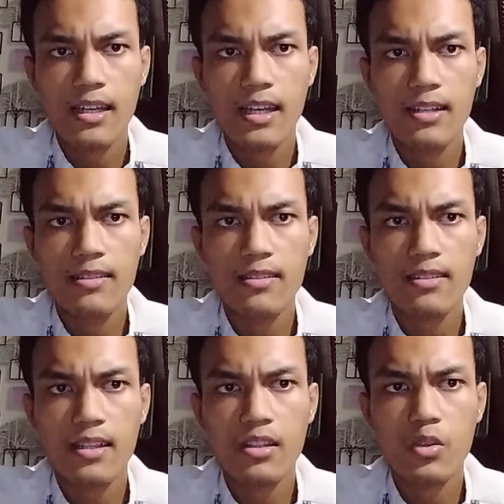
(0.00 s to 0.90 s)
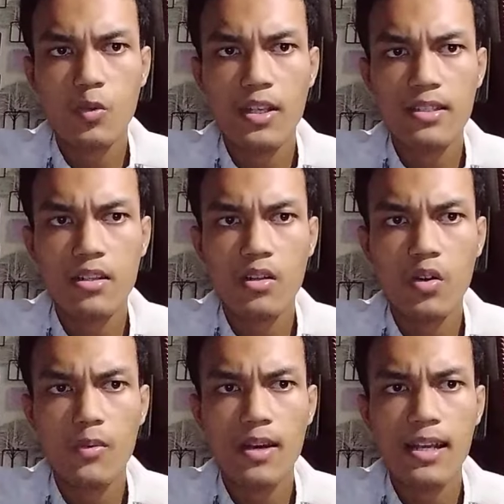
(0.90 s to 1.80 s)
Helices can twist
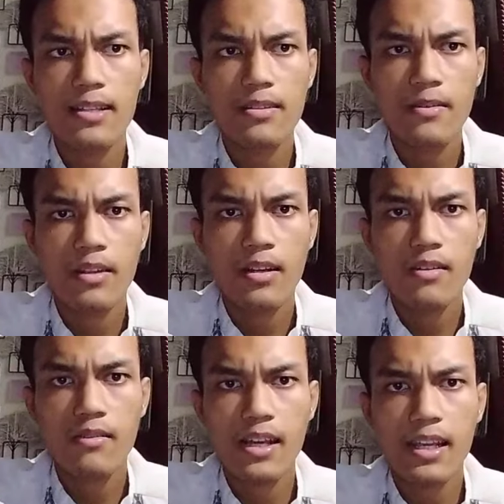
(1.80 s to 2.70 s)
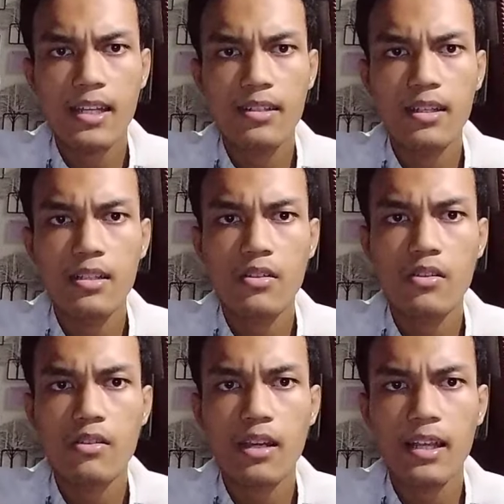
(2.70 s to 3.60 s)
clockwise, right-handed,
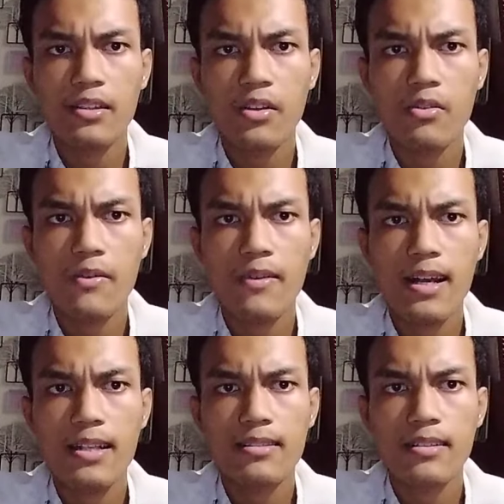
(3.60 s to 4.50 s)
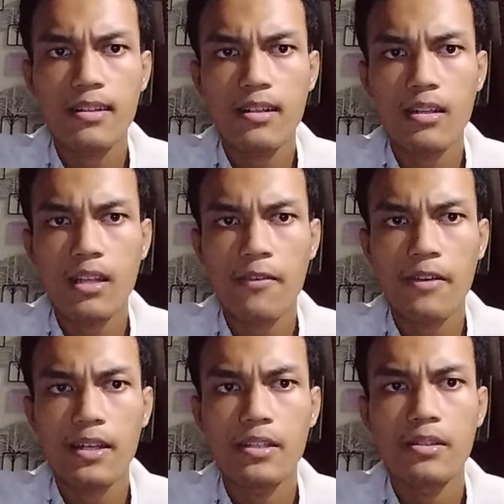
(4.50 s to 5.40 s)
or anti-clockwise,
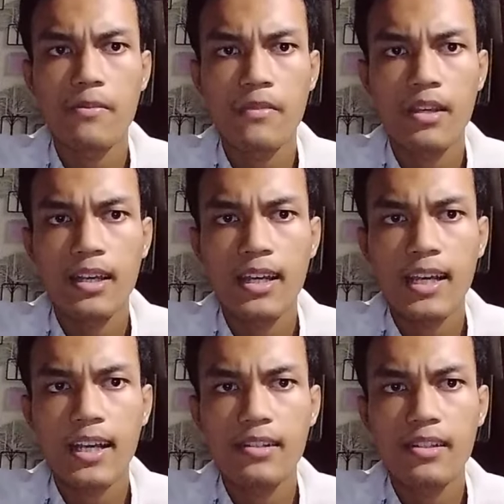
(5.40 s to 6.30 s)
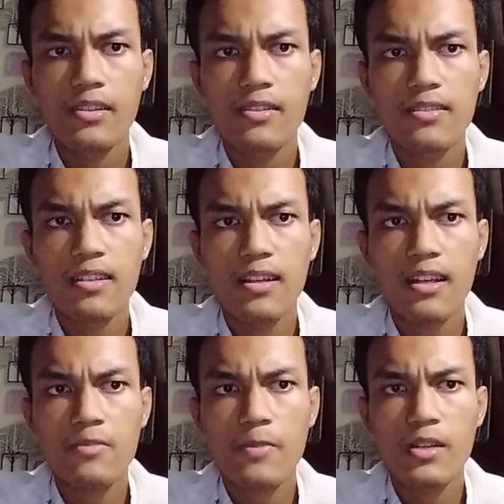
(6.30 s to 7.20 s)
left-handed. An interesting
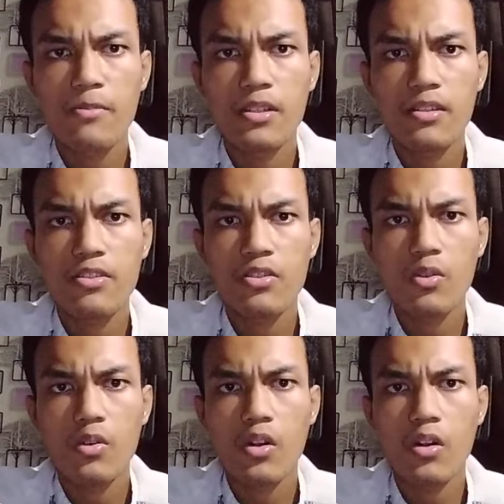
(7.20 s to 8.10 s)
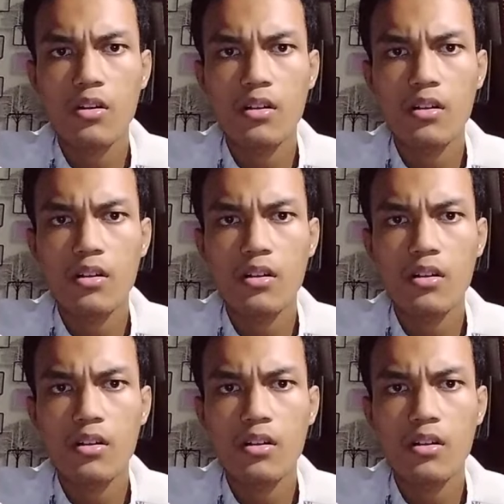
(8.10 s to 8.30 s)
experiment is to hold